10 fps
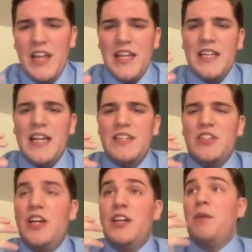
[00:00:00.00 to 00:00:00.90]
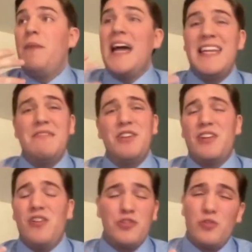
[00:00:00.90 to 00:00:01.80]
That is combating even a
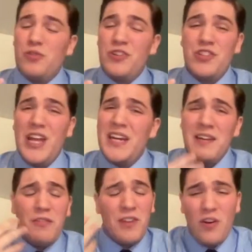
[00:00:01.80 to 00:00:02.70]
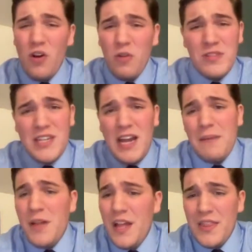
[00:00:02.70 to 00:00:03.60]
cultural Christianity of their own
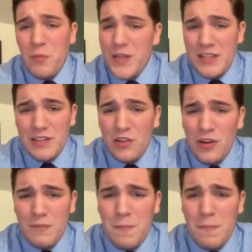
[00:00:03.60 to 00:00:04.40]
time that we could learn.